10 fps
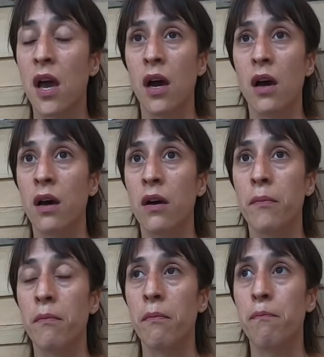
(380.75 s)

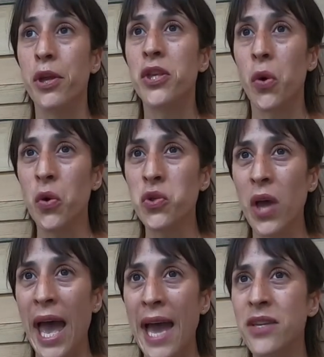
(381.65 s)
But you also
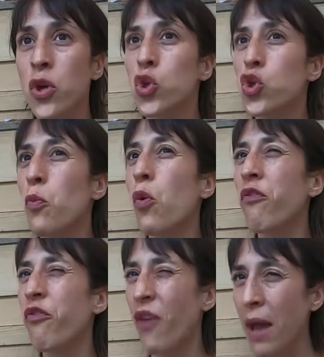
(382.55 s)
had small
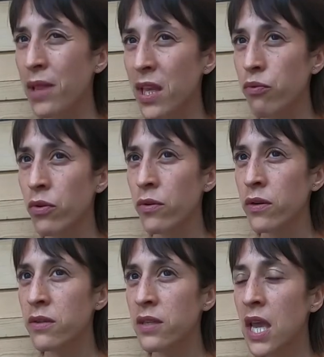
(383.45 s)
family
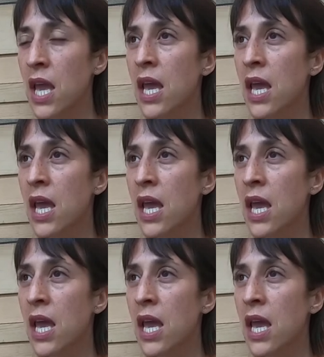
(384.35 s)
brewers,